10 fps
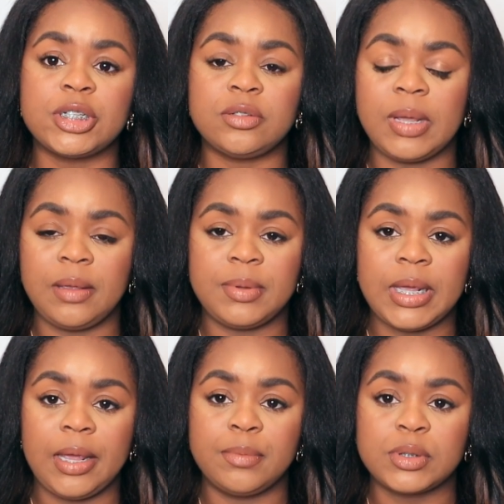You may be
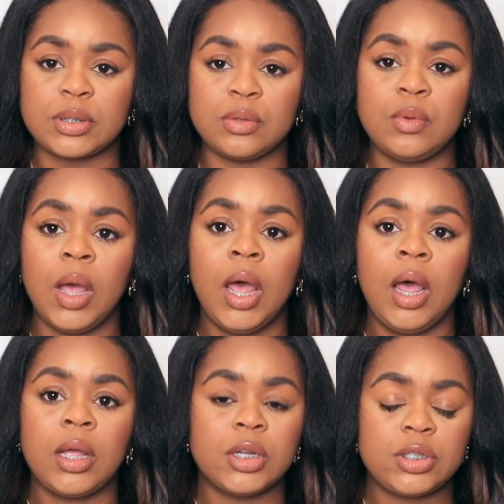able to
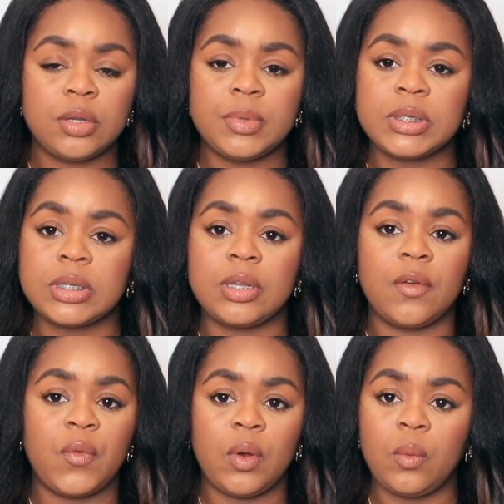contribute to your
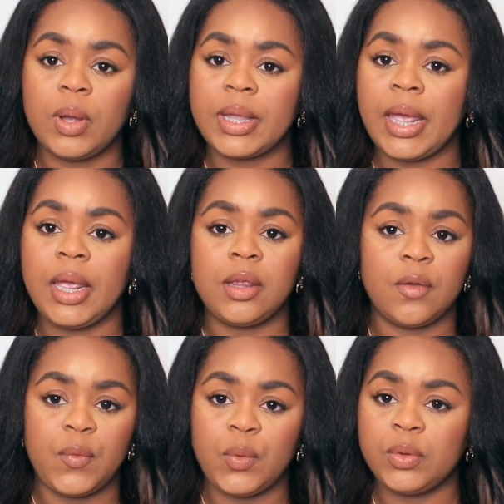401k, your
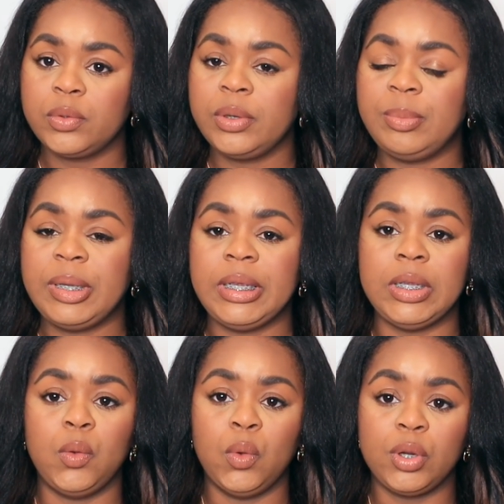
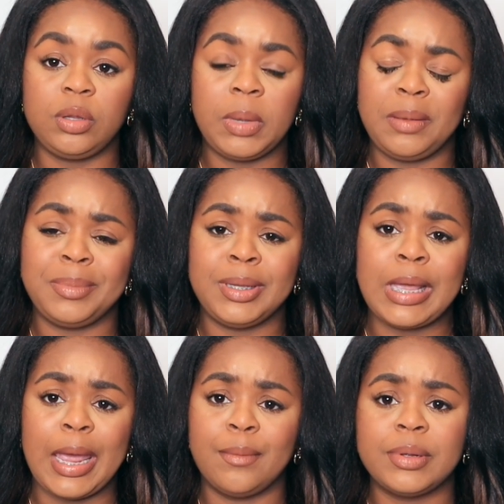403b, or you may be
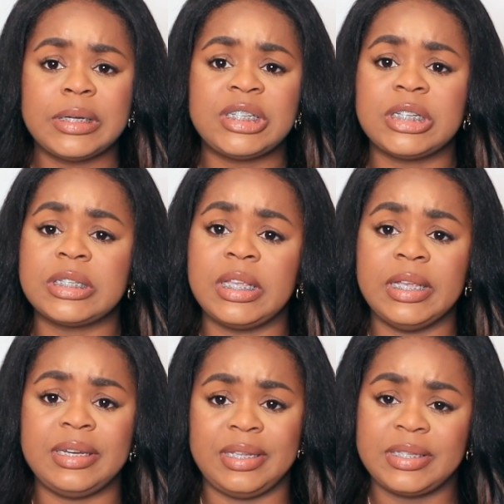able to just
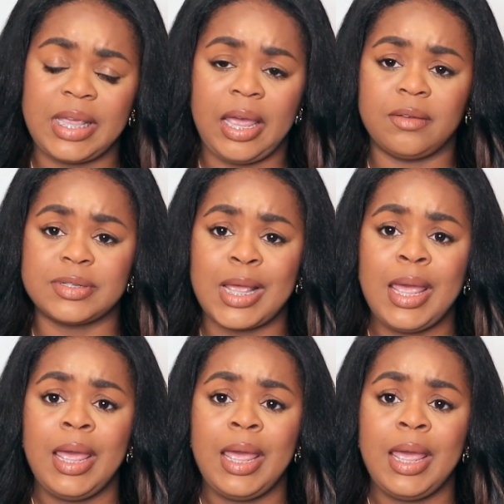get discounts